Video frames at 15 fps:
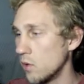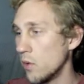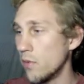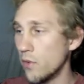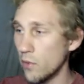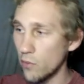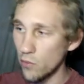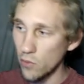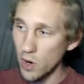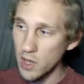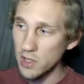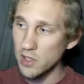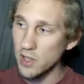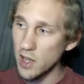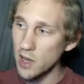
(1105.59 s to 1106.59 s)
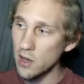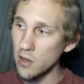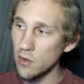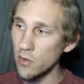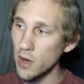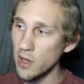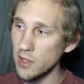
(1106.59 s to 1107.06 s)
if the right side of the
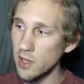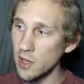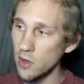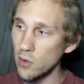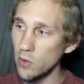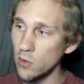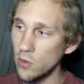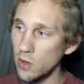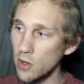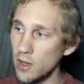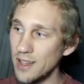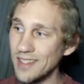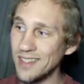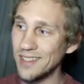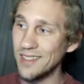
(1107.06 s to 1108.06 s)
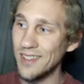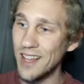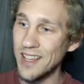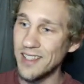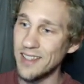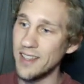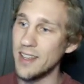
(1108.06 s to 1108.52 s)
rectangle is
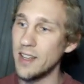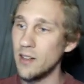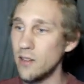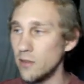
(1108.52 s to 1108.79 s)
less than